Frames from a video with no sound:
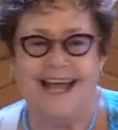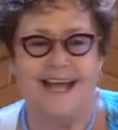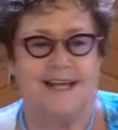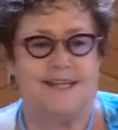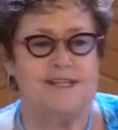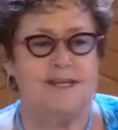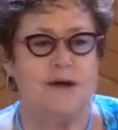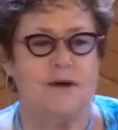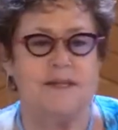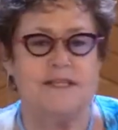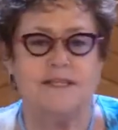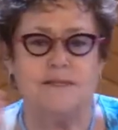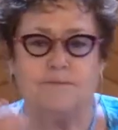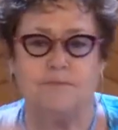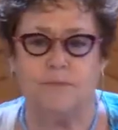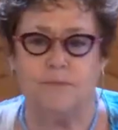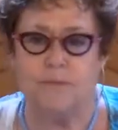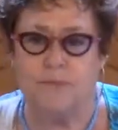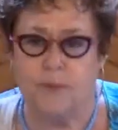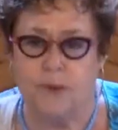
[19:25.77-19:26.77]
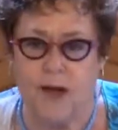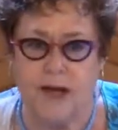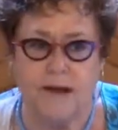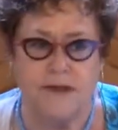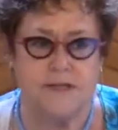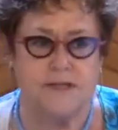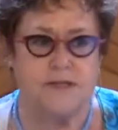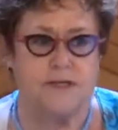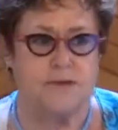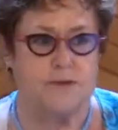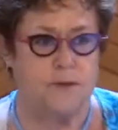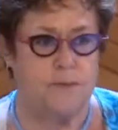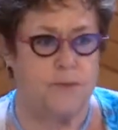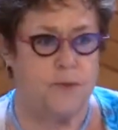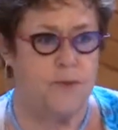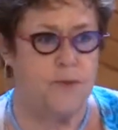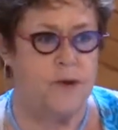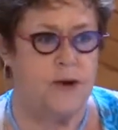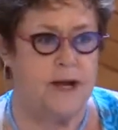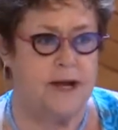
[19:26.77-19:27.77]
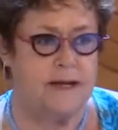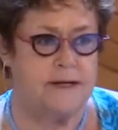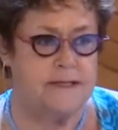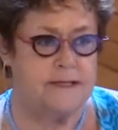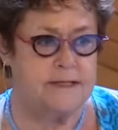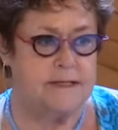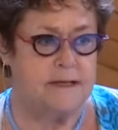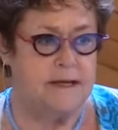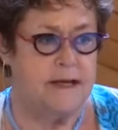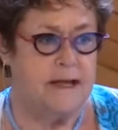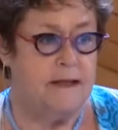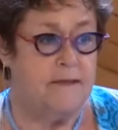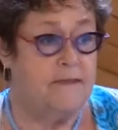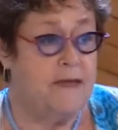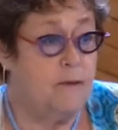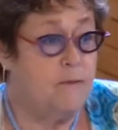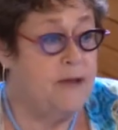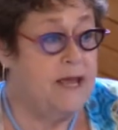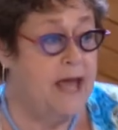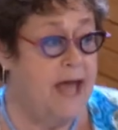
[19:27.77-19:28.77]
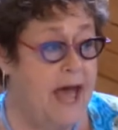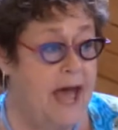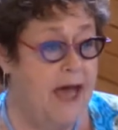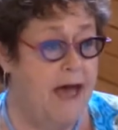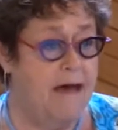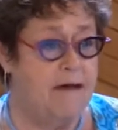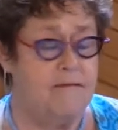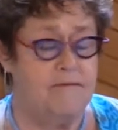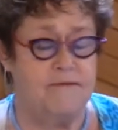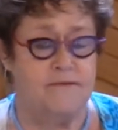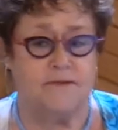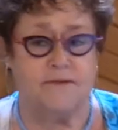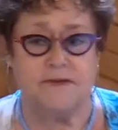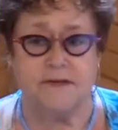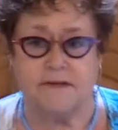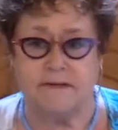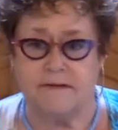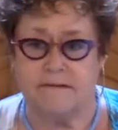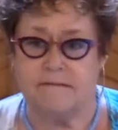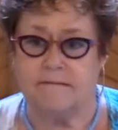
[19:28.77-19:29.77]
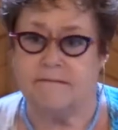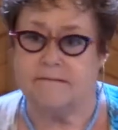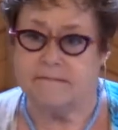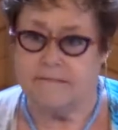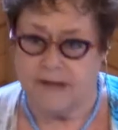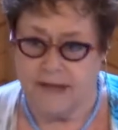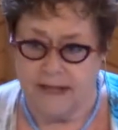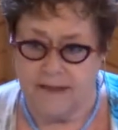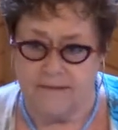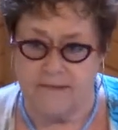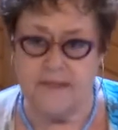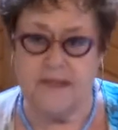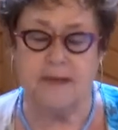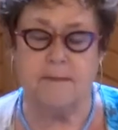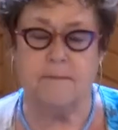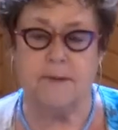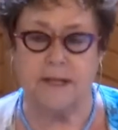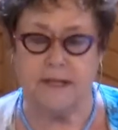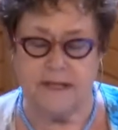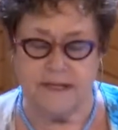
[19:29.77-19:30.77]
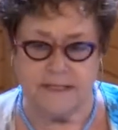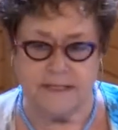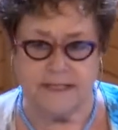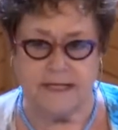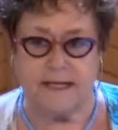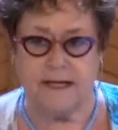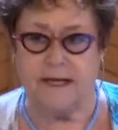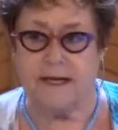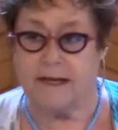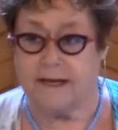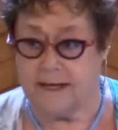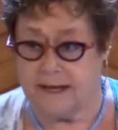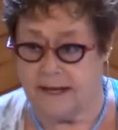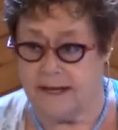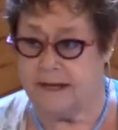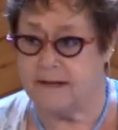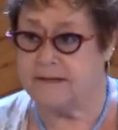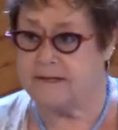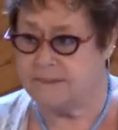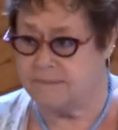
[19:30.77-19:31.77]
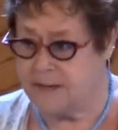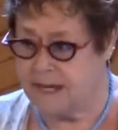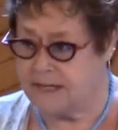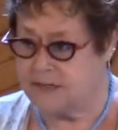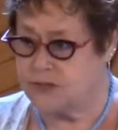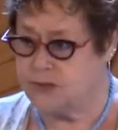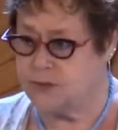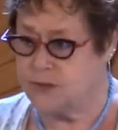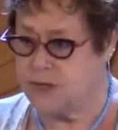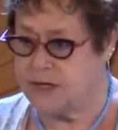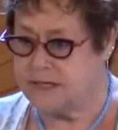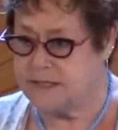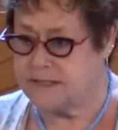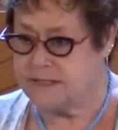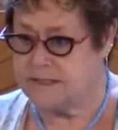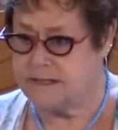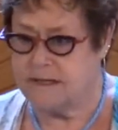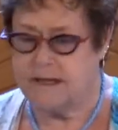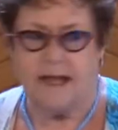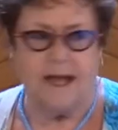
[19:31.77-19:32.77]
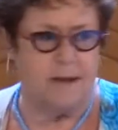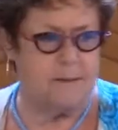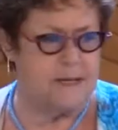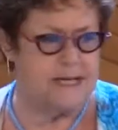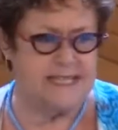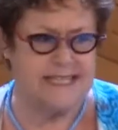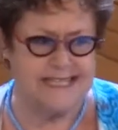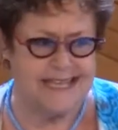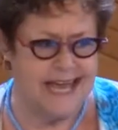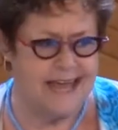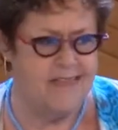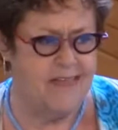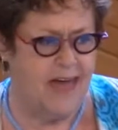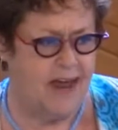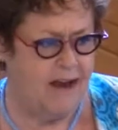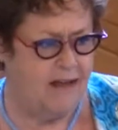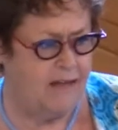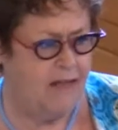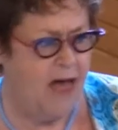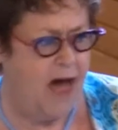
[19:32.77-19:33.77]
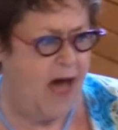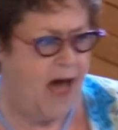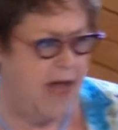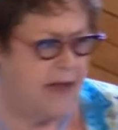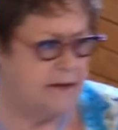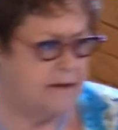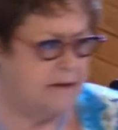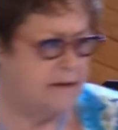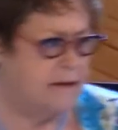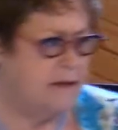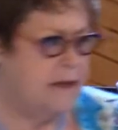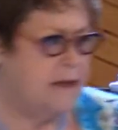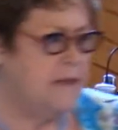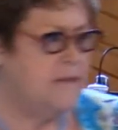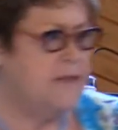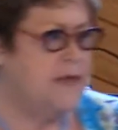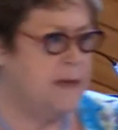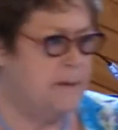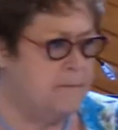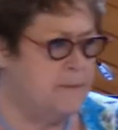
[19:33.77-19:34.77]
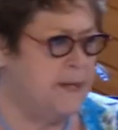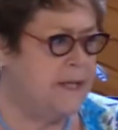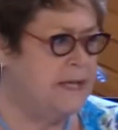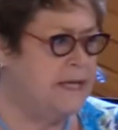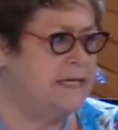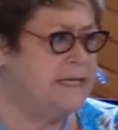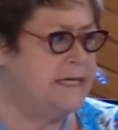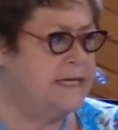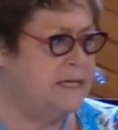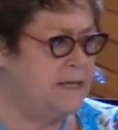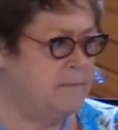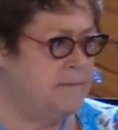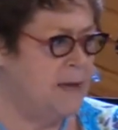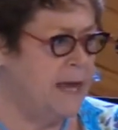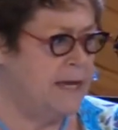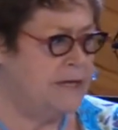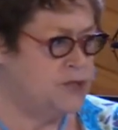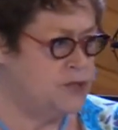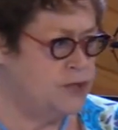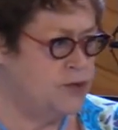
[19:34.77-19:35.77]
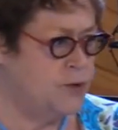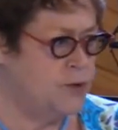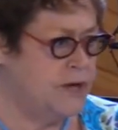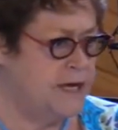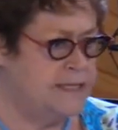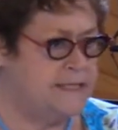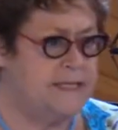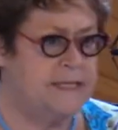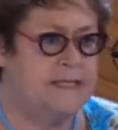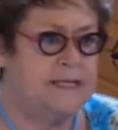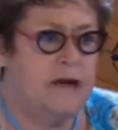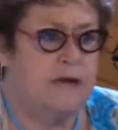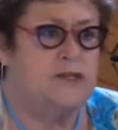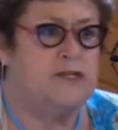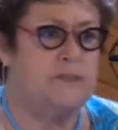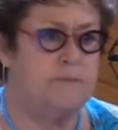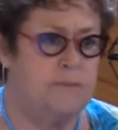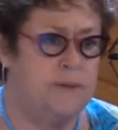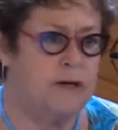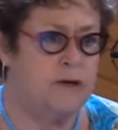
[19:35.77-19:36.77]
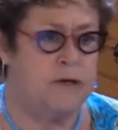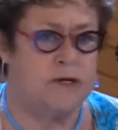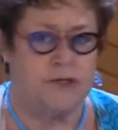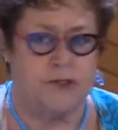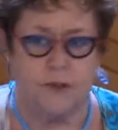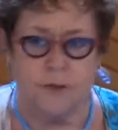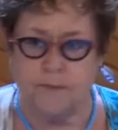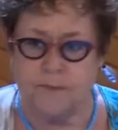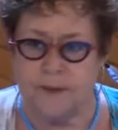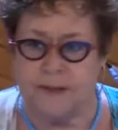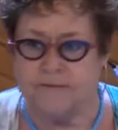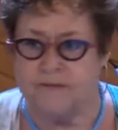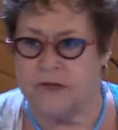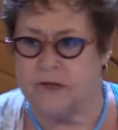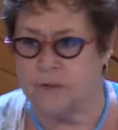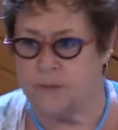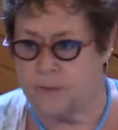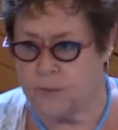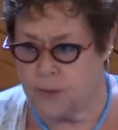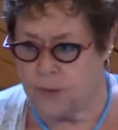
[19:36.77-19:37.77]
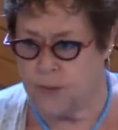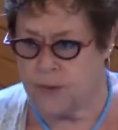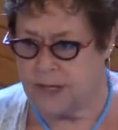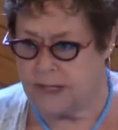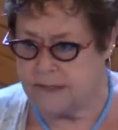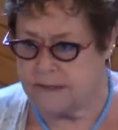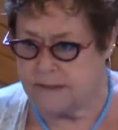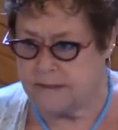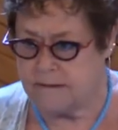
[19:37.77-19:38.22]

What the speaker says: So it's brought us to a point that we have the ability, again, to make choice. I'm going to say that a lot. The ability to make choice. It's our spiritual pivotal point.